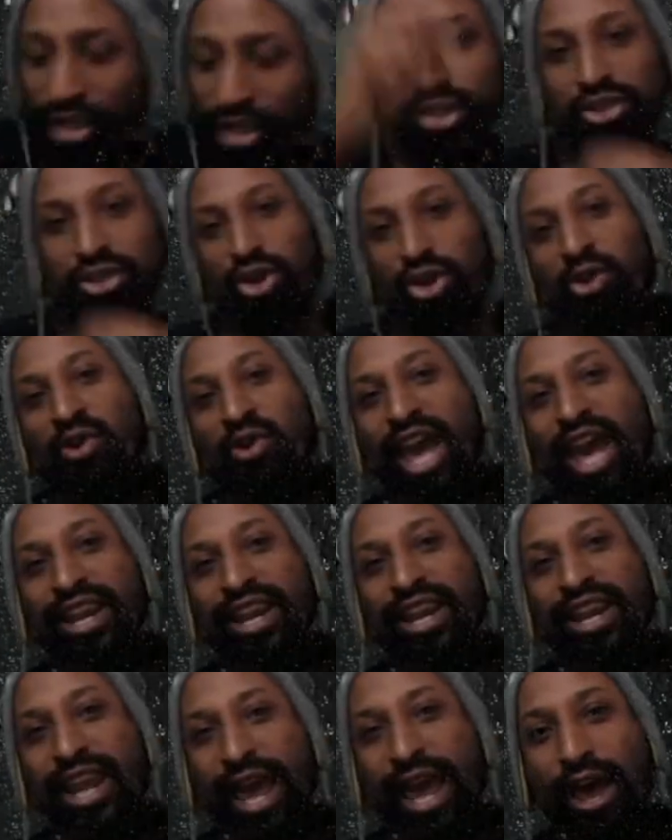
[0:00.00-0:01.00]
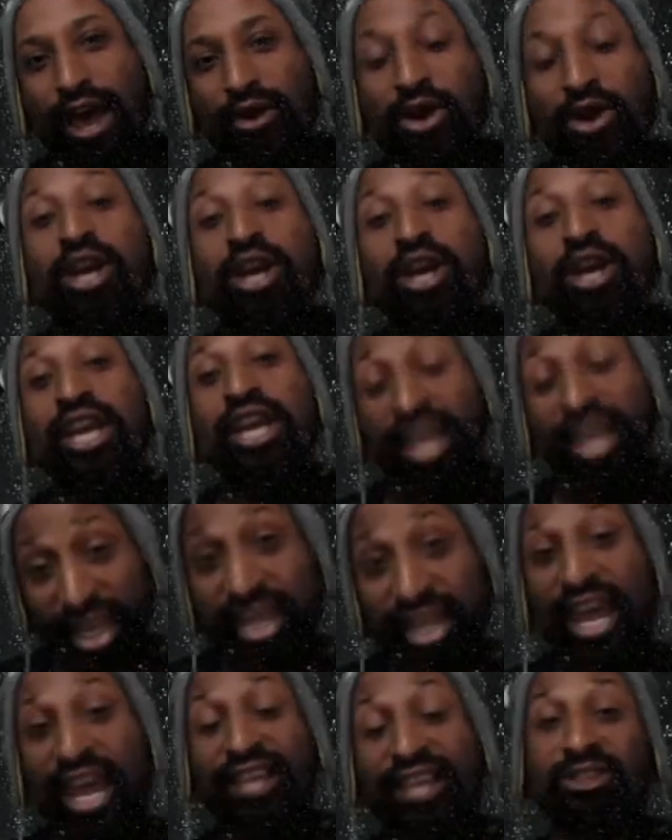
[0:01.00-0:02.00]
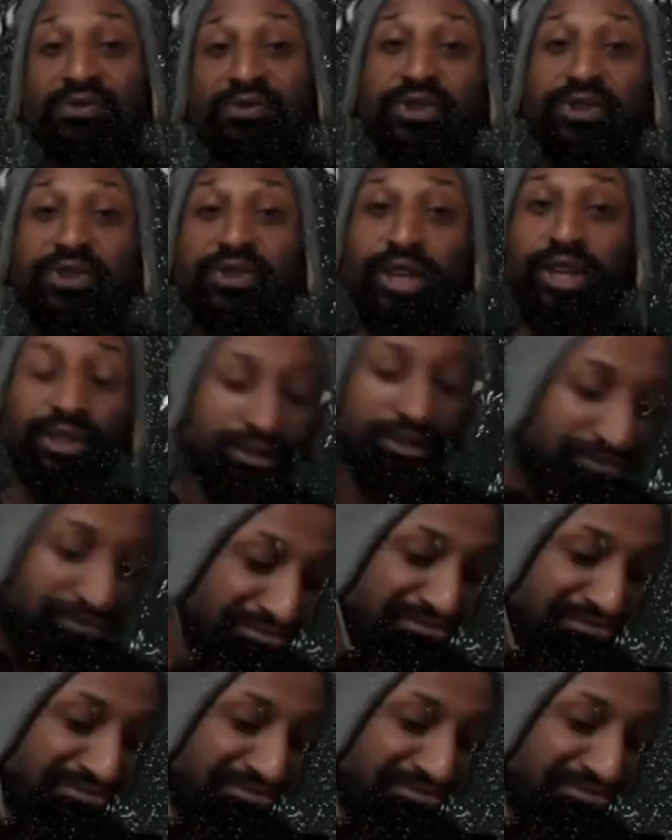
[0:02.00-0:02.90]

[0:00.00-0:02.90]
to the door right now and get an answer for this.